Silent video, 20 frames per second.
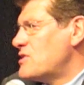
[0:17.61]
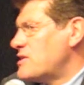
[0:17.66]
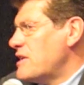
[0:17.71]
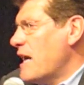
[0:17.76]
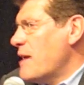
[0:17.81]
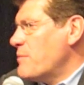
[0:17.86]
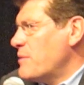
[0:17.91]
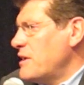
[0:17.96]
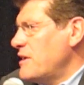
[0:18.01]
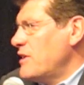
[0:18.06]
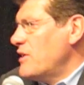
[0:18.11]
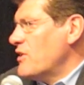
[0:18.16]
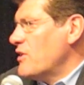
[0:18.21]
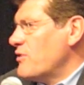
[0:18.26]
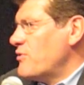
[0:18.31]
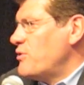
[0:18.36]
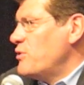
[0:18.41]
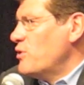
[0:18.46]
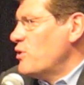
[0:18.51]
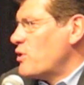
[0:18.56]
time of the year,
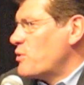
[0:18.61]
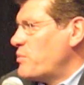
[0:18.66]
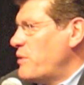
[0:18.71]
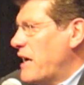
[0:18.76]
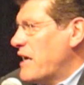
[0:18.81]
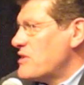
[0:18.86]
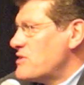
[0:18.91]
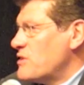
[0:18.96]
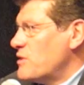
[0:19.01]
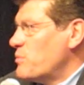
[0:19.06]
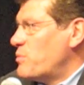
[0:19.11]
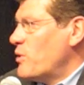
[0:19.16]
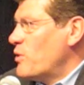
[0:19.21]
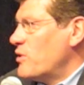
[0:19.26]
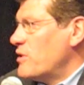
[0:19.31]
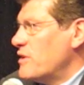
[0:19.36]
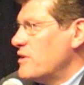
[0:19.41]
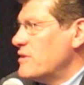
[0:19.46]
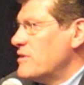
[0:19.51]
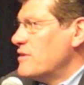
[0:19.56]
if you look past an
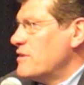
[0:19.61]
opponent,